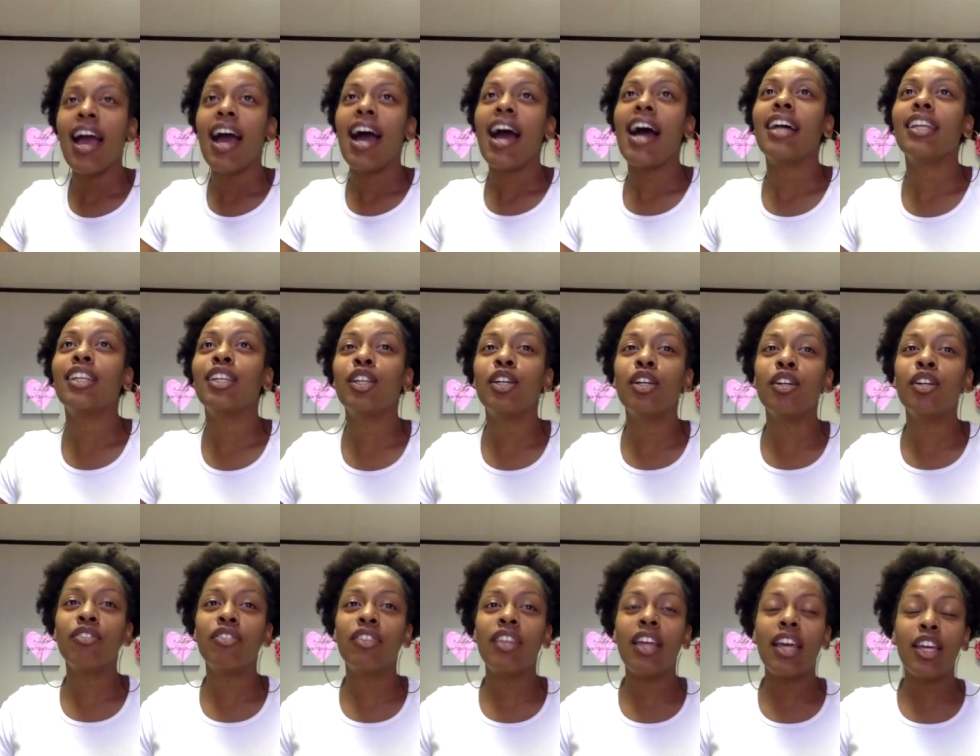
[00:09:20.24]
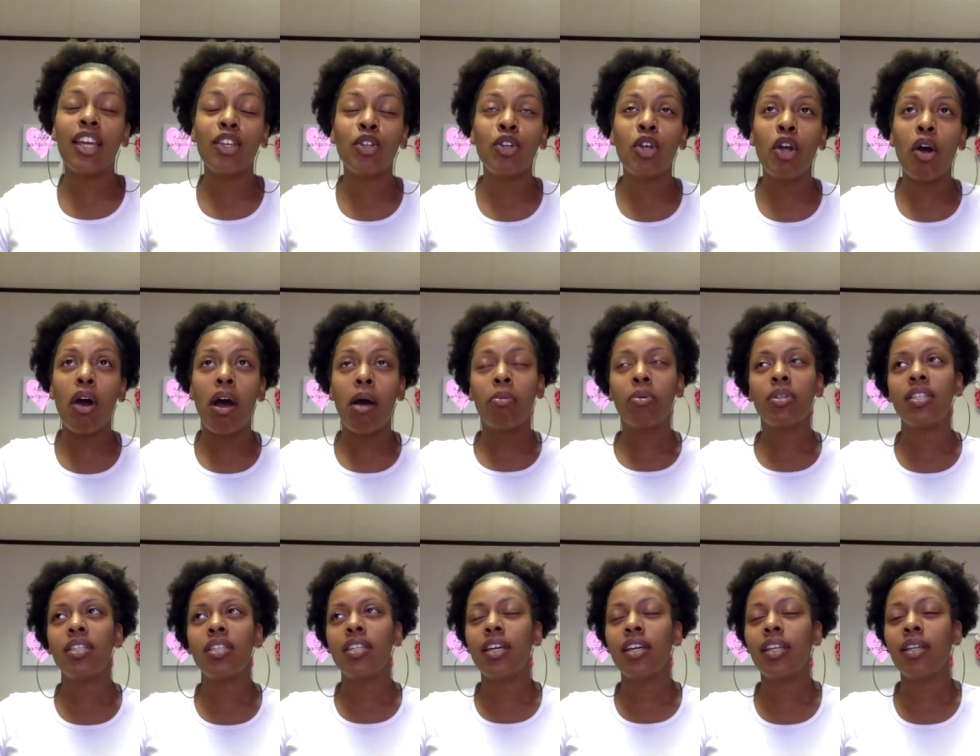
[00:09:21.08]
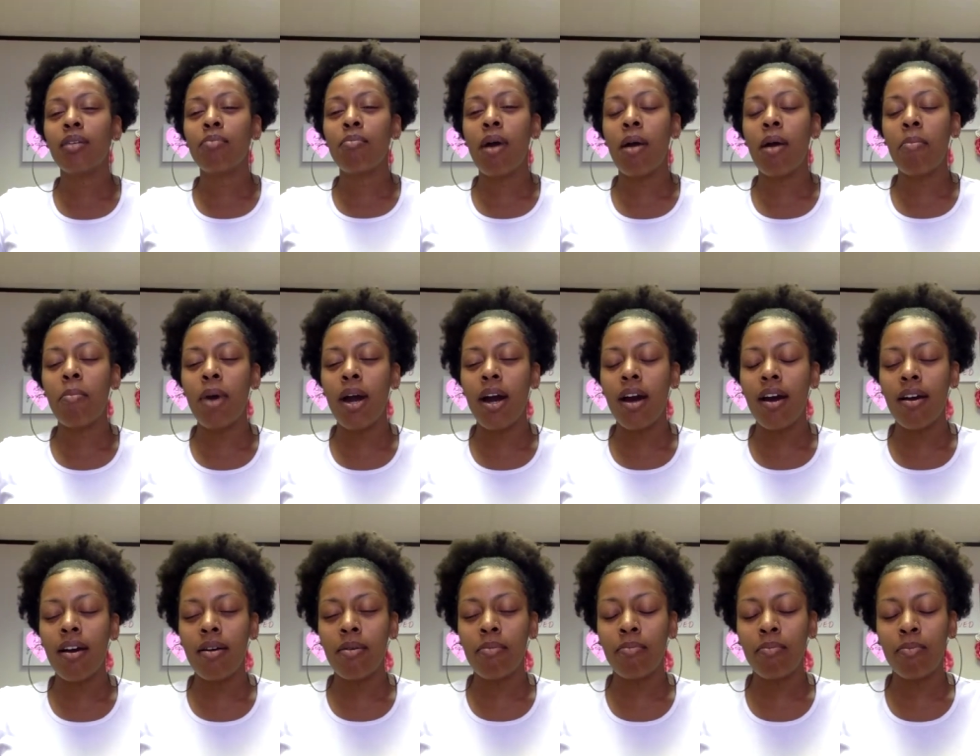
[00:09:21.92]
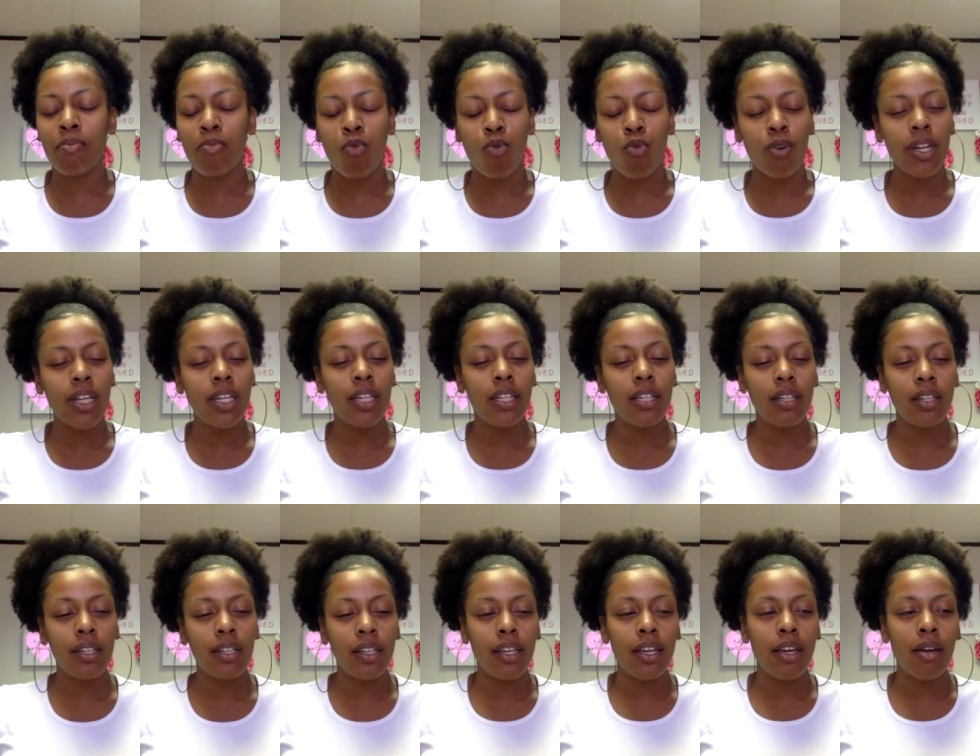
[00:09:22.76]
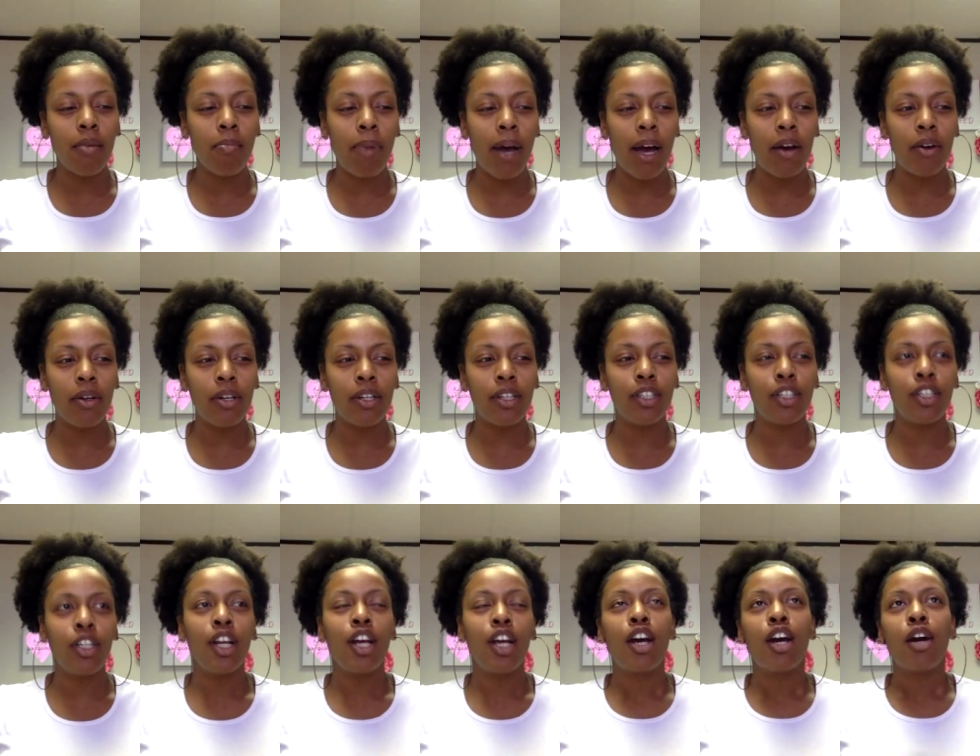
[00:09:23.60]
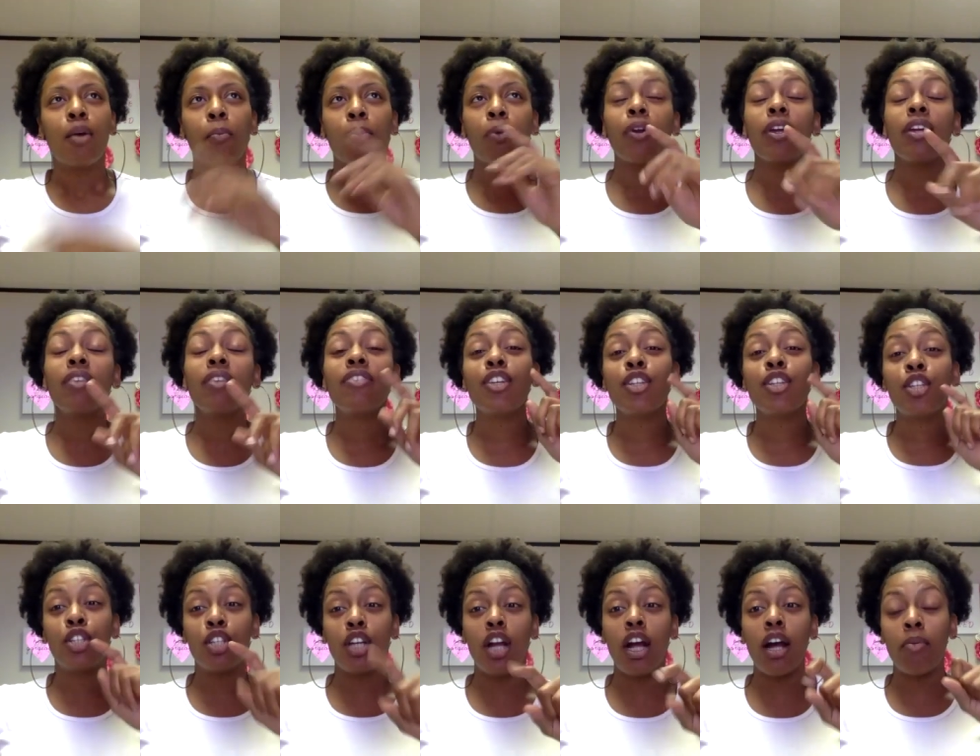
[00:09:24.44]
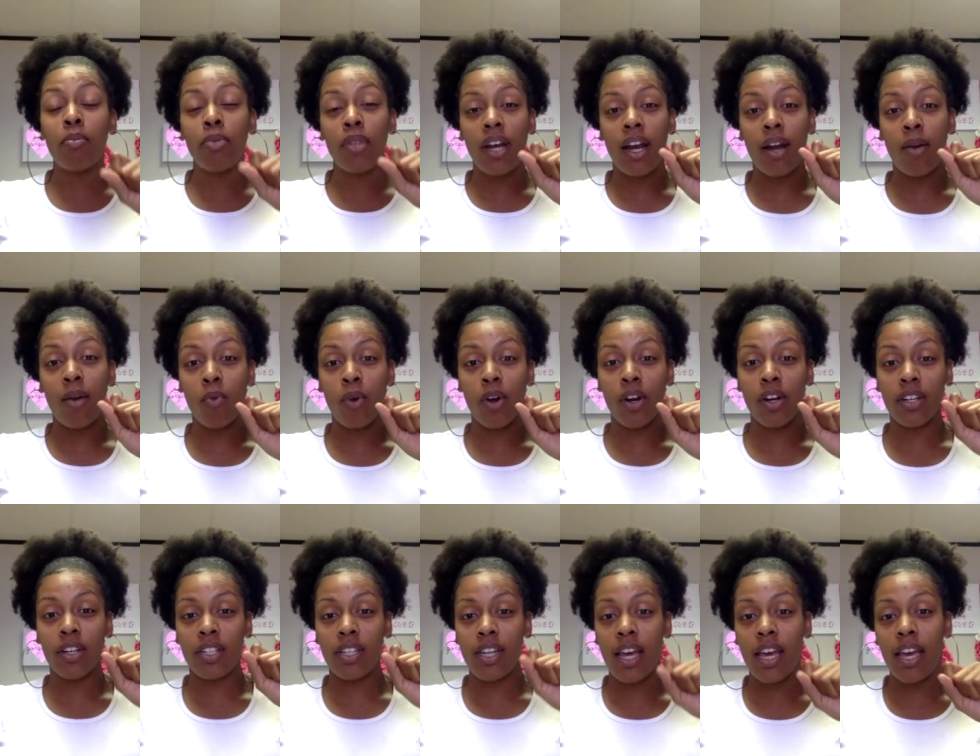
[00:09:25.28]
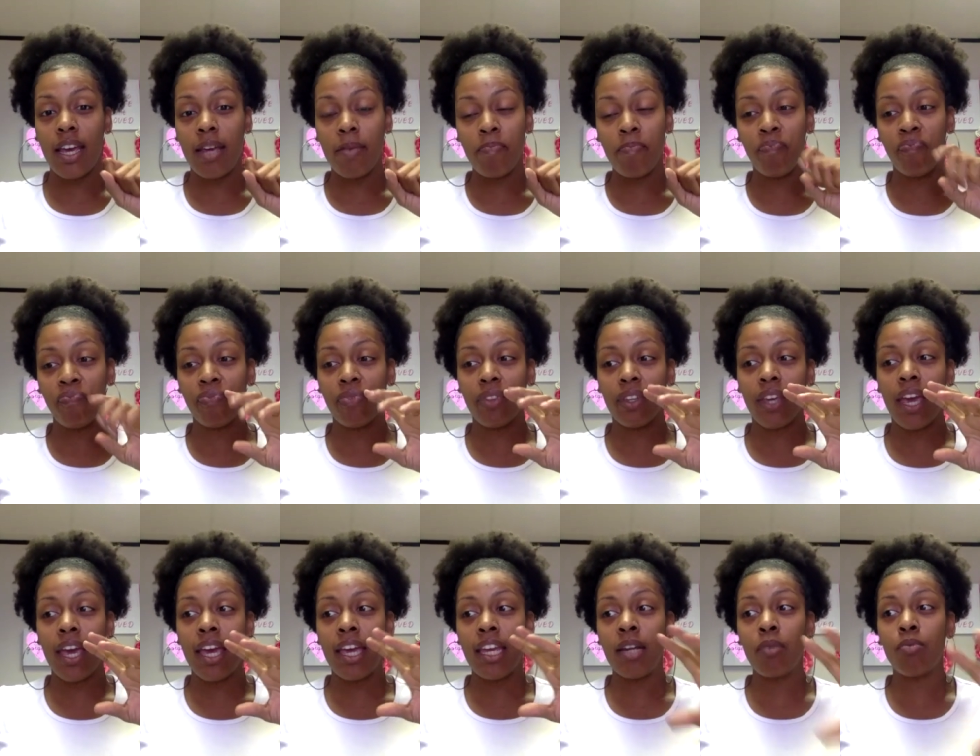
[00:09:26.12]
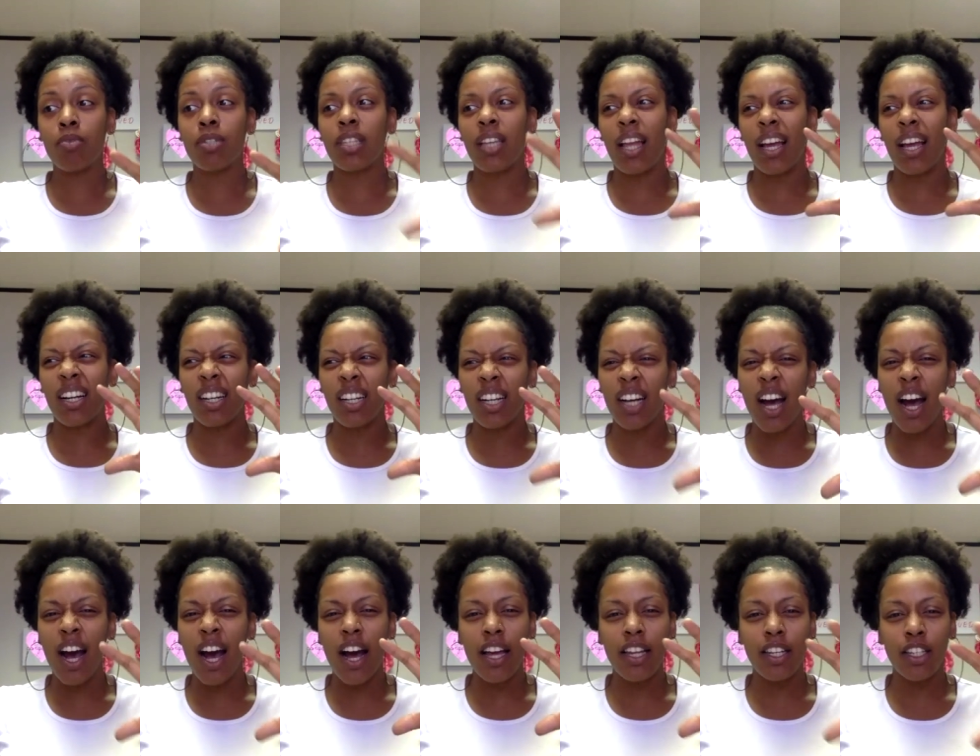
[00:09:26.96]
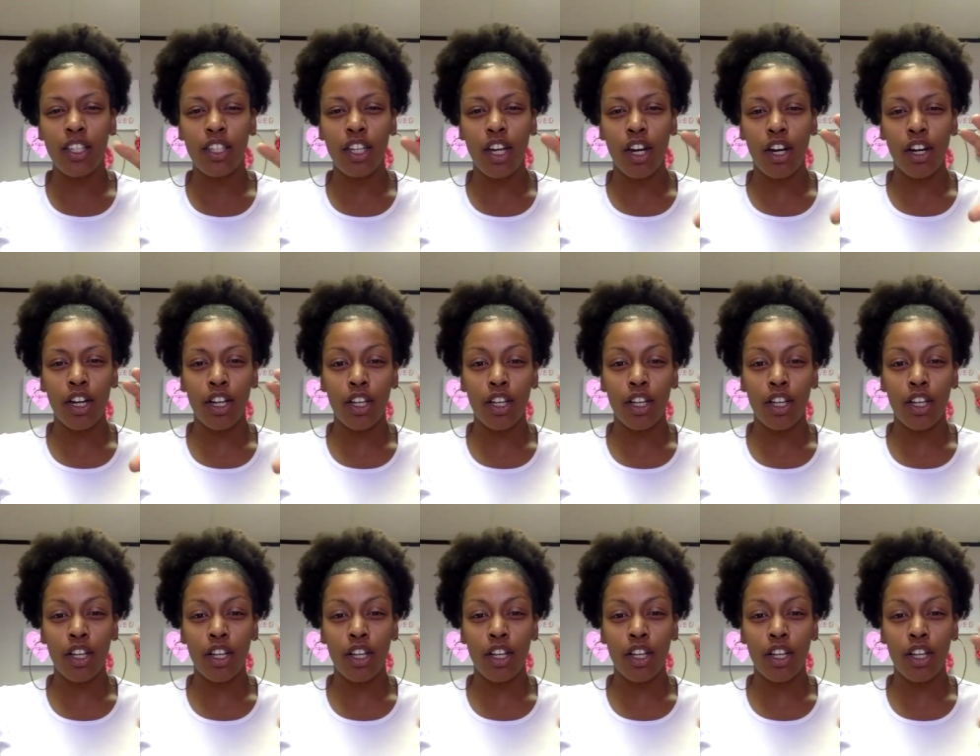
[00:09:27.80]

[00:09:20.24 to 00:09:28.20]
I love that. You know, I was telling my mom recently about a previous job that I worked at, and it was like a concert.